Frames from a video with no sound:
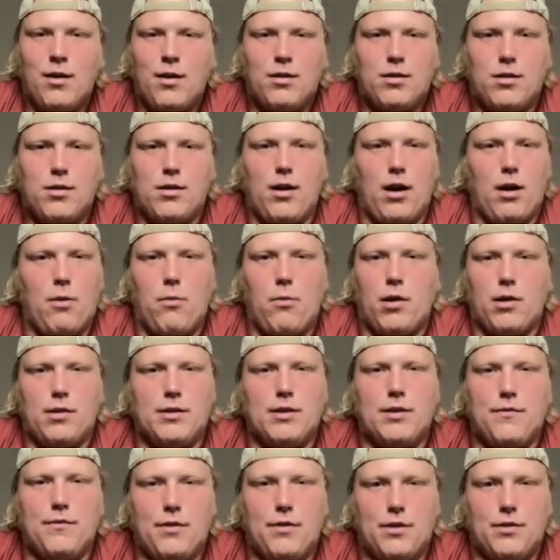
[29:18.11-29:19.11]
You know, I want to
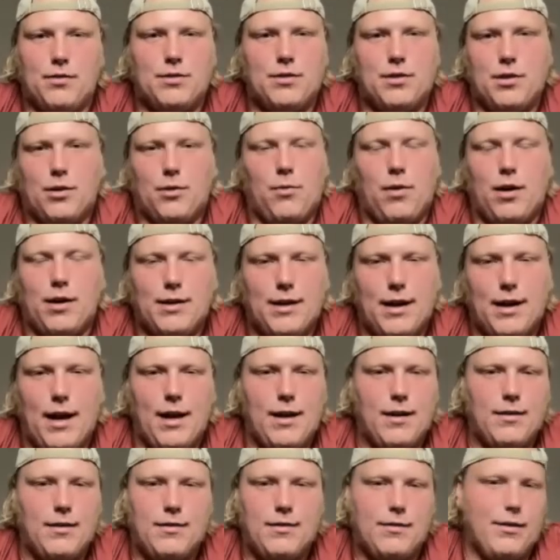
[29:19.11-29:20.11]
live here still one
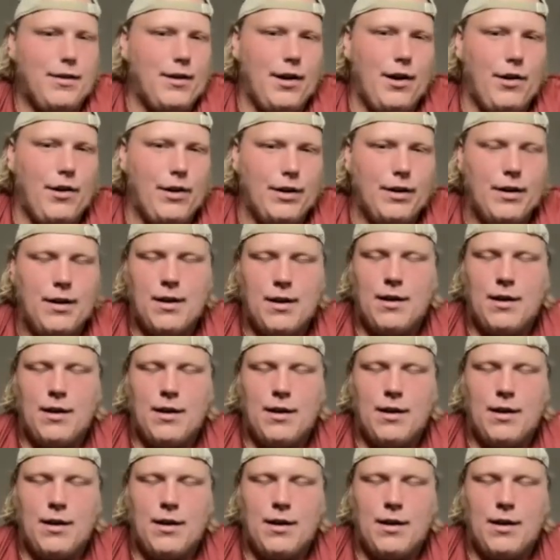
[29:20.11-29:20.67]
day, you know,